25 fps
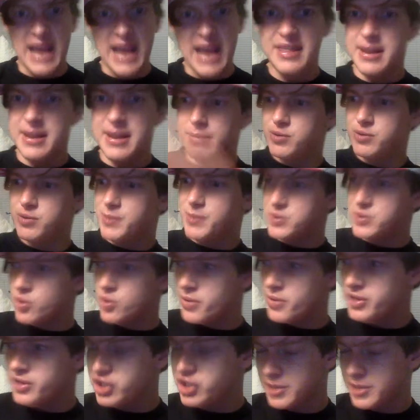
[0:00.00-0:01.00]
Then I'm supposed to
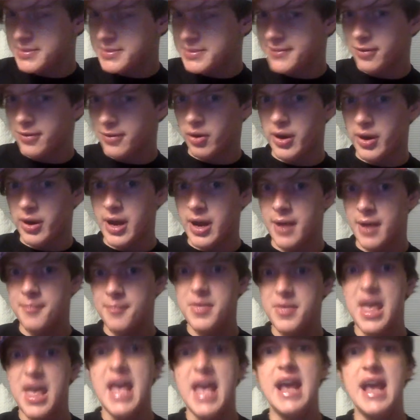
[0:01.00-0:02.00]
go on this trip to Florida.
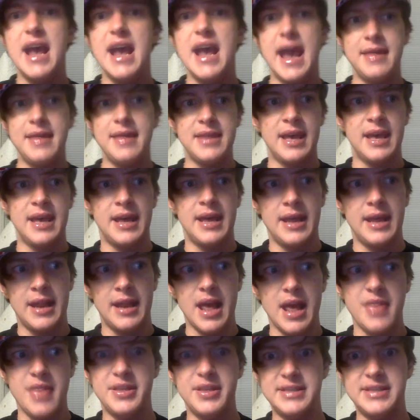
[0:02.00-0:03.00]
And then
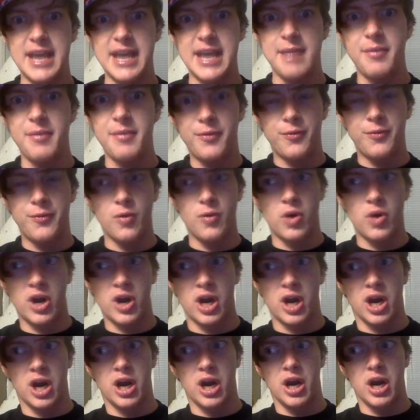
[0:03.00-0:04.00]
the day
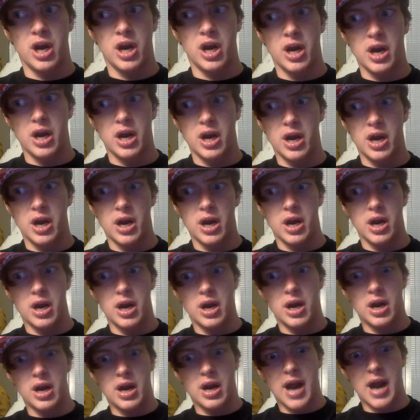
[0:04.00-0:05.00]
before
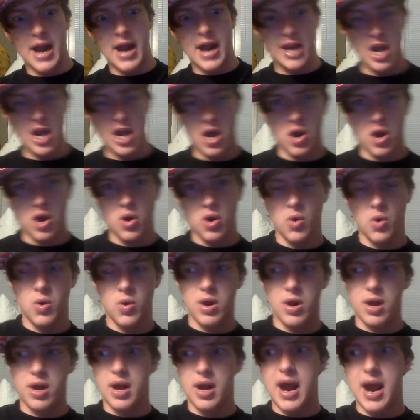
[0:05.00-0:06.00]
I go,
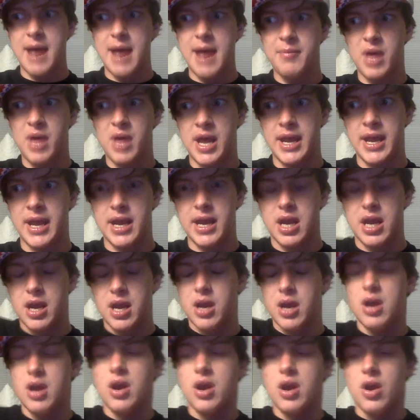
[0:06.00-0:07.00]
I'm like,
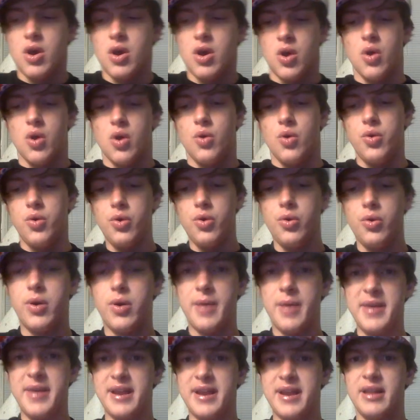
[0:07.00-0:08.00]
whew,
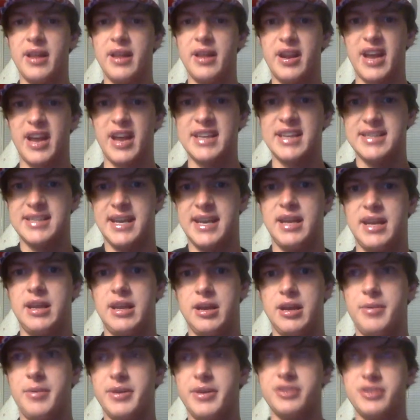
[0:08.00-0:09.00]
I'm getting a lot of anxiety
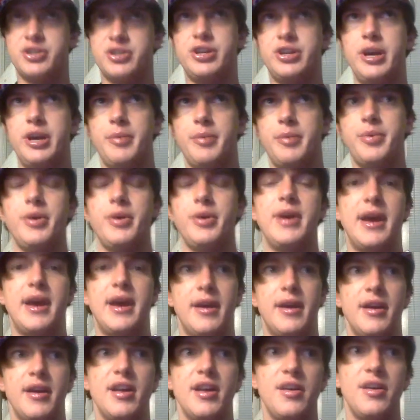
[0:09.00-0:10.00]
about this trip. Okay,
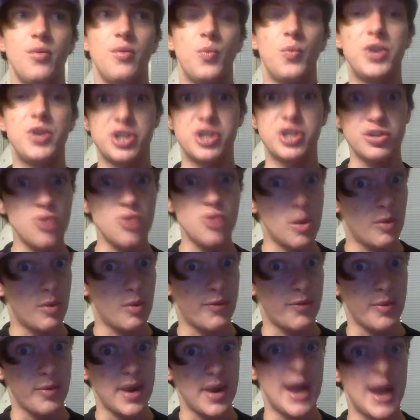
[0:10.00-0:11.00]
which is normal
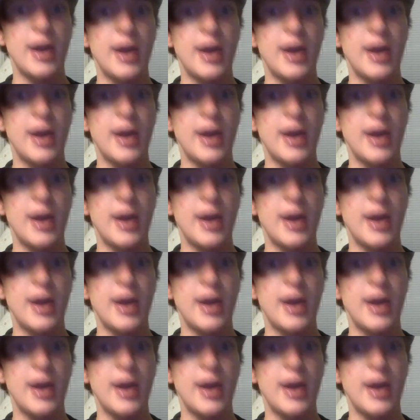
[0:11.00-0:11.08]
for me.